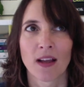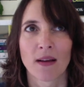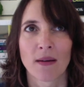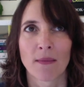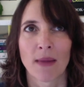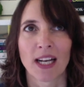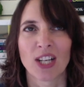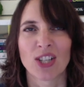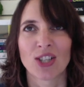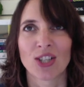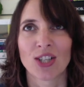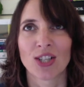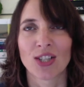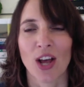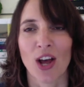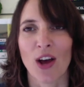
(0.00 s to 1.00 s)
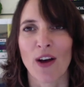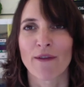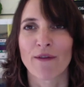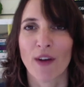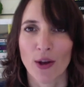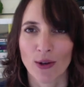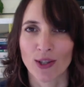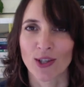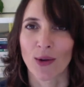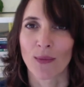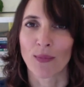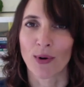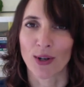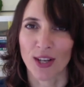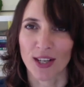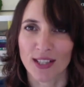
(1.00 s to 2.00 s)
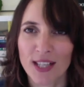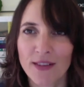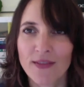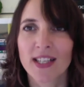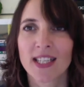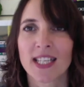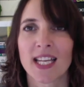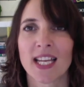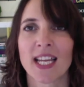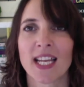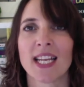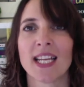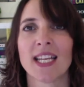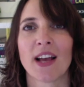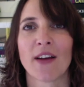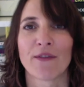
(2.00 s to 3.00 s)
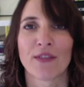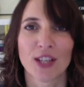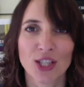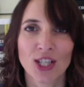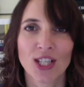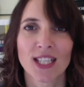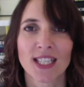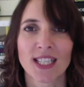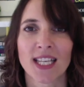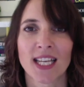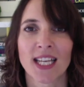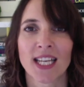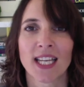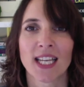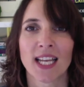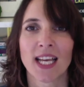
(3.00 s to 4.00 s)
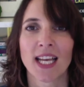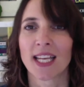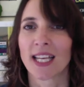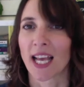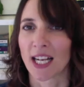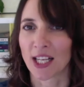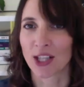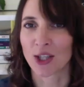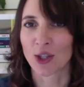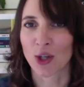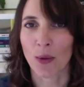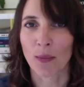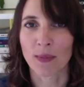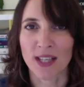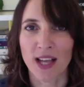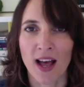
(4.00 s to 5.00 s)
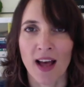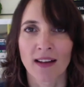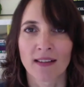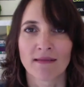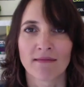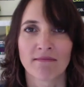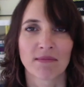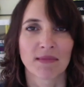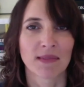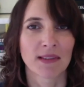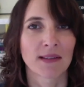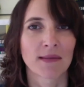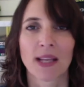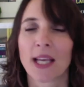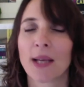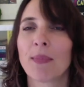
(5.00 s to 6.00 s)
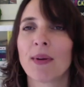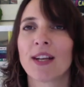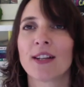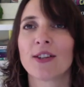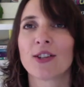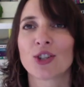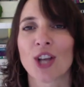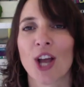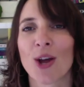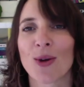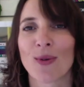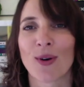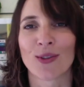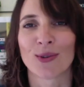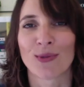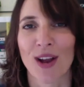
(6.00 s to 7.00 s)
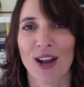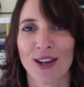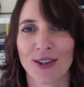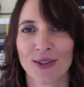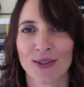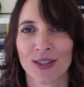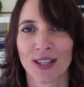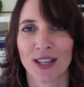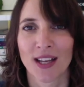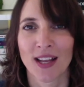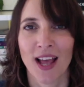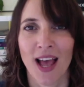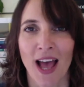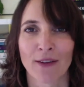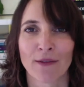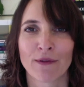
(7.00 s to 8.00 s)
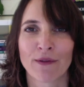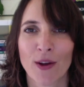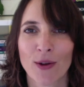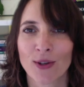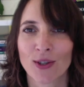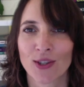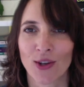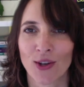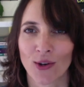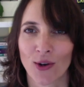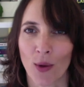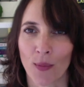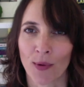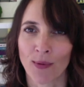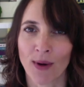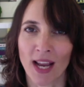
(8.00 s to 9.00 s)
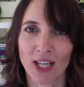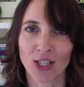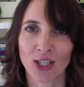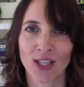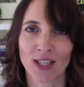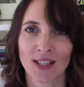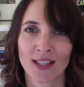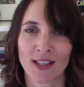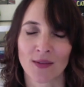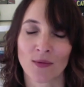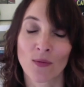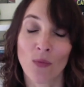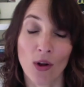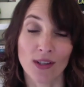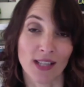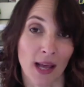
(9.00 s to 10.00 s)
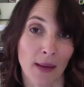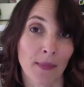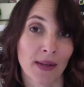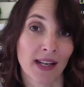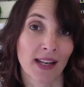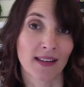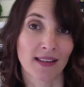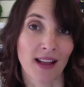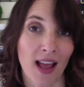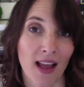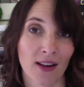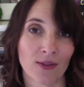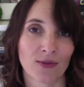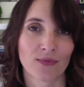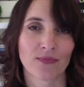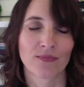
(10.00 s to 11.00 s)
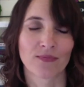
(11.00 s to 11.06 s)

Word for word: Managers are focused on productivity, efficiency, getting the job done, keeping the show on the road, and focused on operations and what's happening now.